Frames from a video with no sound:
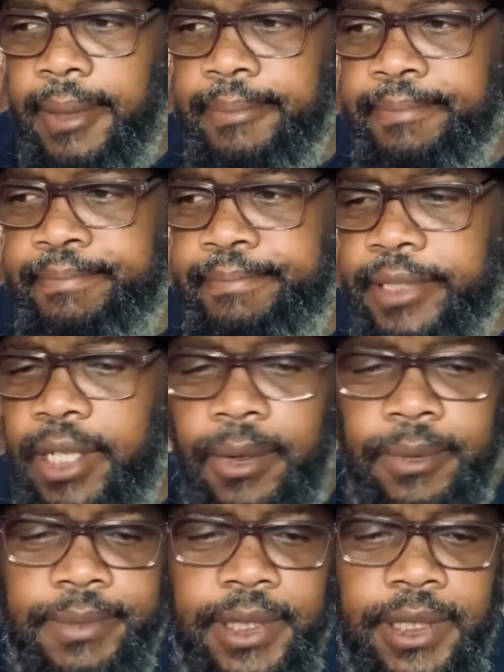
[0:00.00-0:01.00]
So
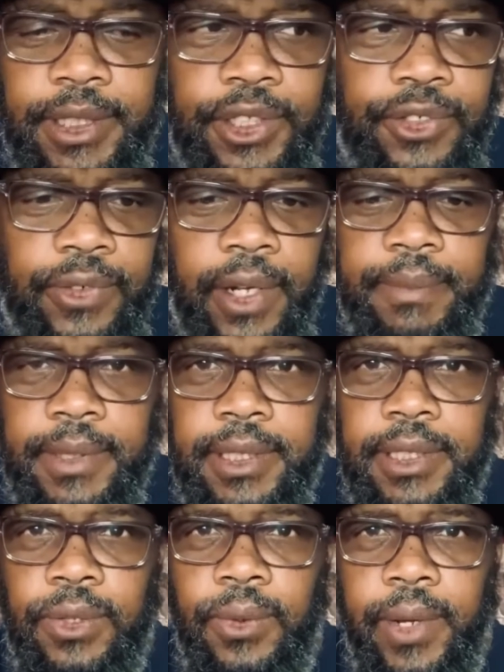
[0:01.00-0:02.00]
this is Trump. This is
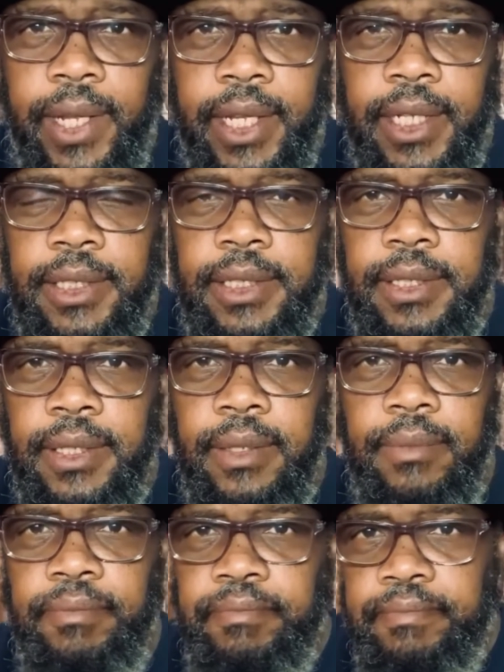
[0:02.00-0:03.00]
who he is.
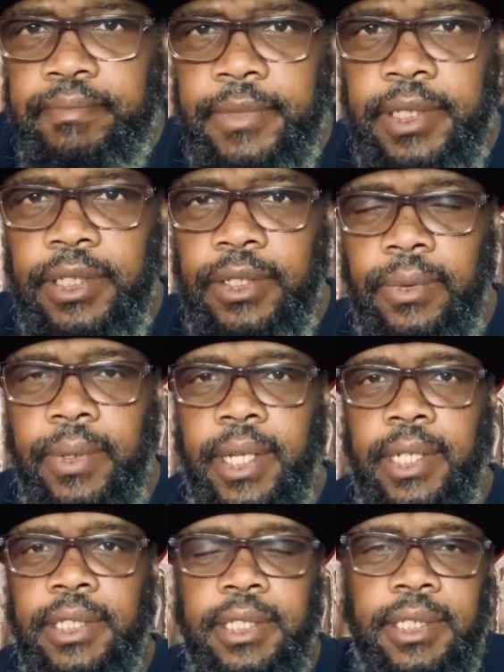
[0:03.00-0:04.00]
This
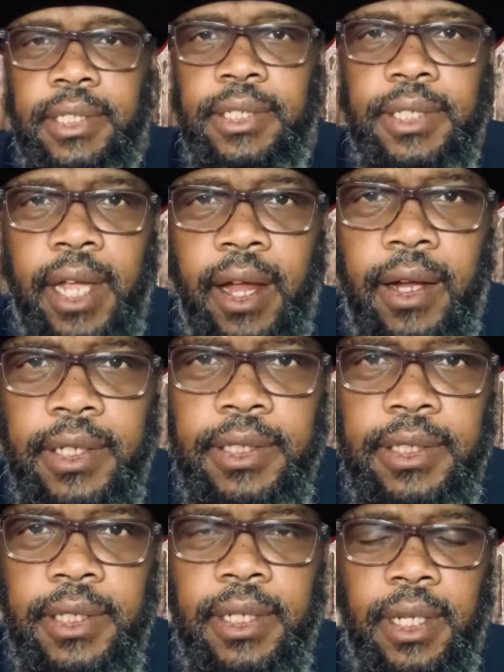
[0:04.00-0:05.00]
is his character.
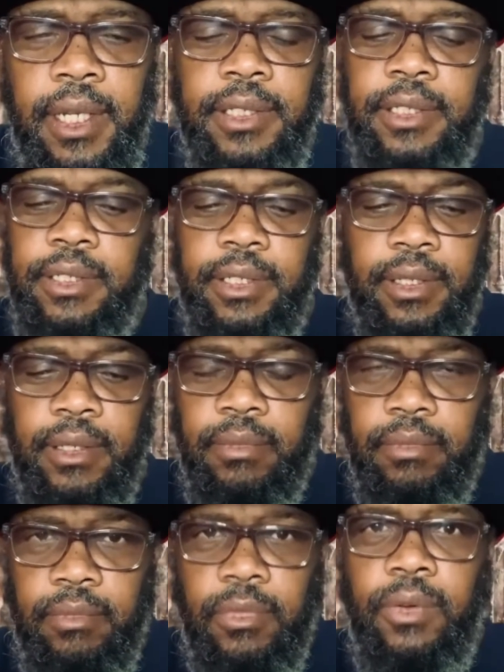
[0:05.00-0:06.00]
He's just
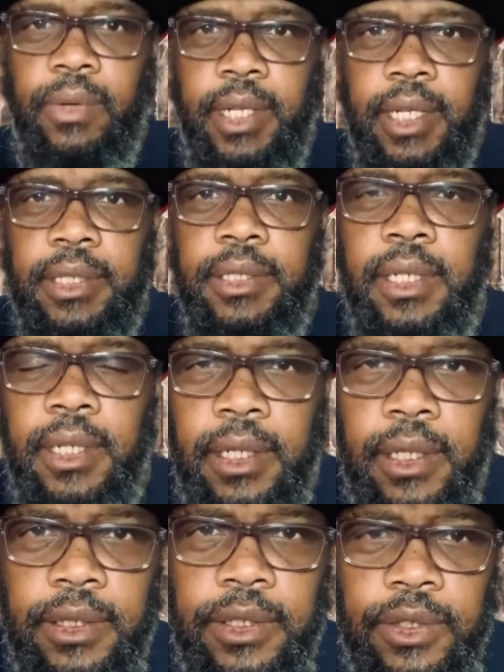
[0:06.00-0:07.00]
who he is.
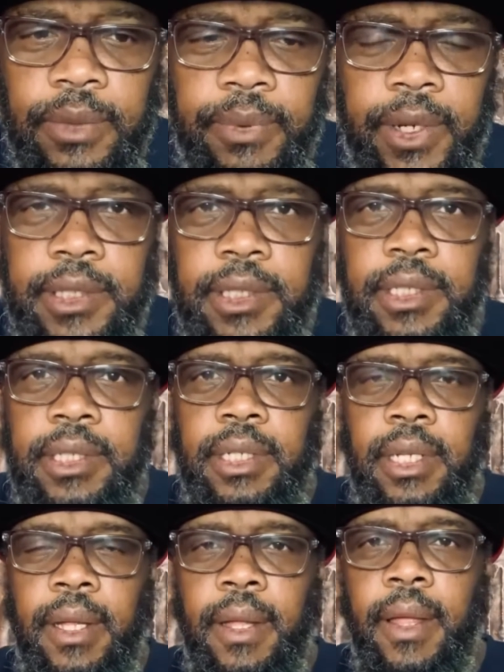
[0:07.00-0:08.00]
This is your president.
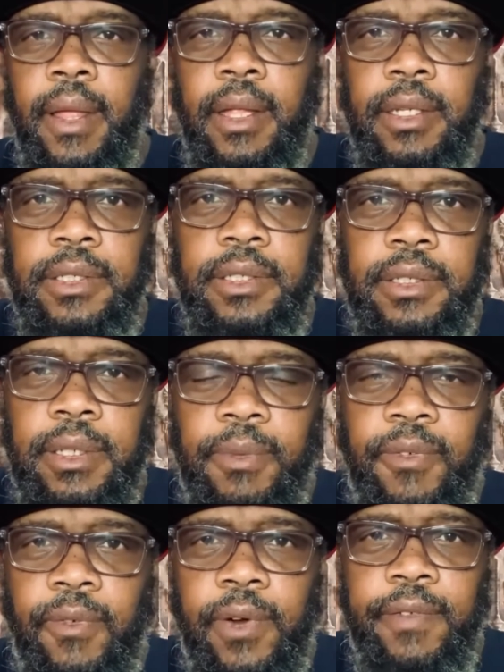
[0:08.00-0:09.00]
This is number
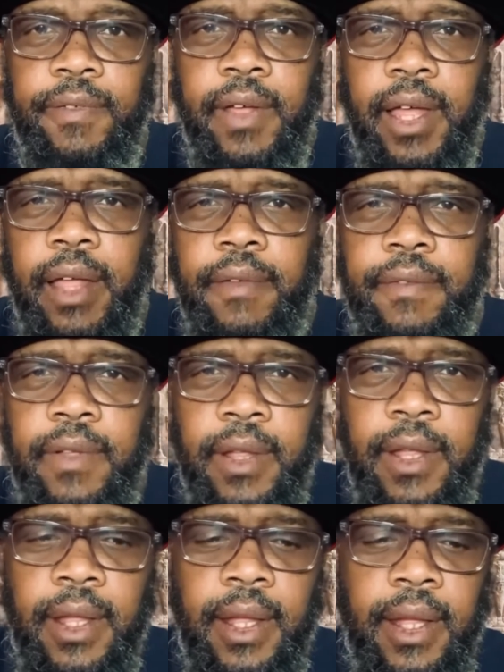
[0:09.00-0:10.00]
45.
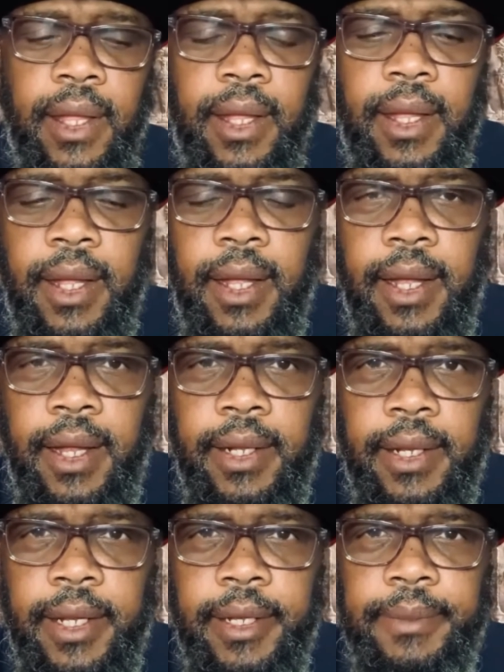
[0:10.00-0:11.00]
And no